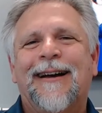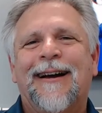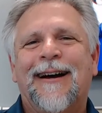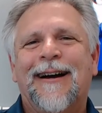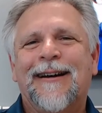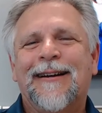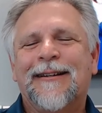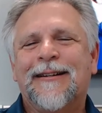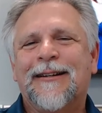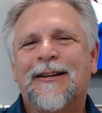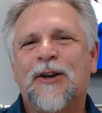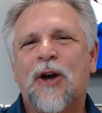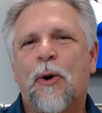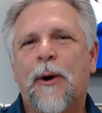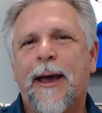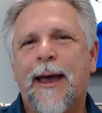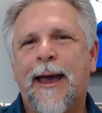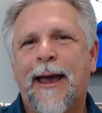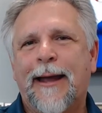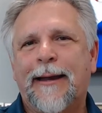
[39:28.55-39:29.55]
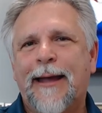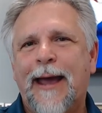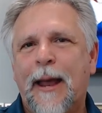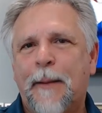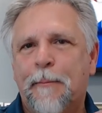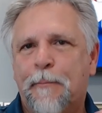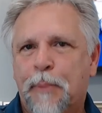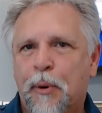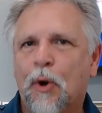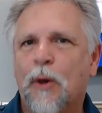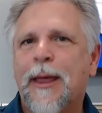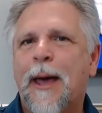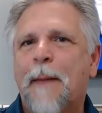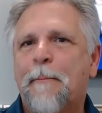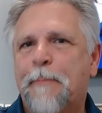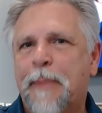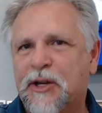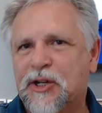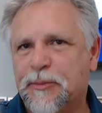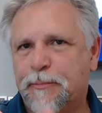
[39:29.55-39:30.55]
uh, go ahead and pull
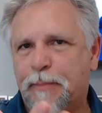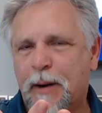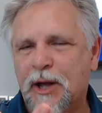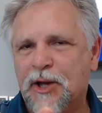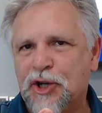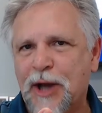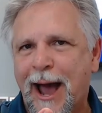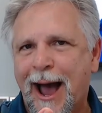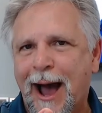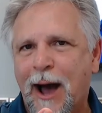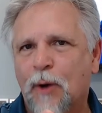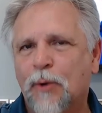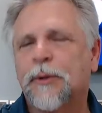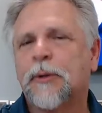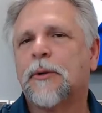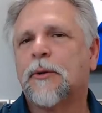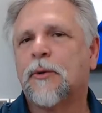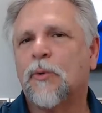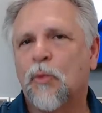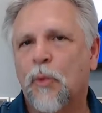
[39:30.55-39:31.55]
that big sponge out,